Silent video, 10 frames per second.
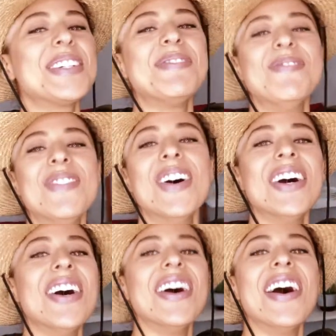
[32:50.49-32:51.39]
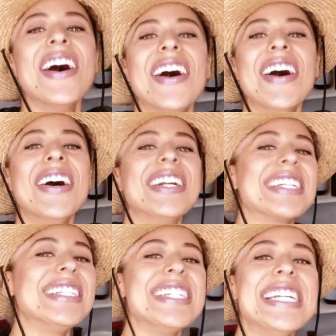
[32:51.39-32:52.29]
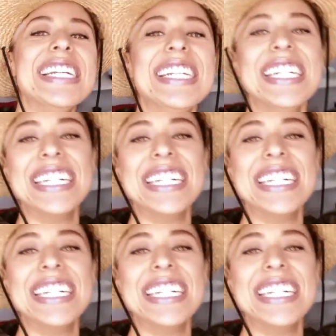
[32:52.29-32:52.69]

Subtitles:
Frühmorgen,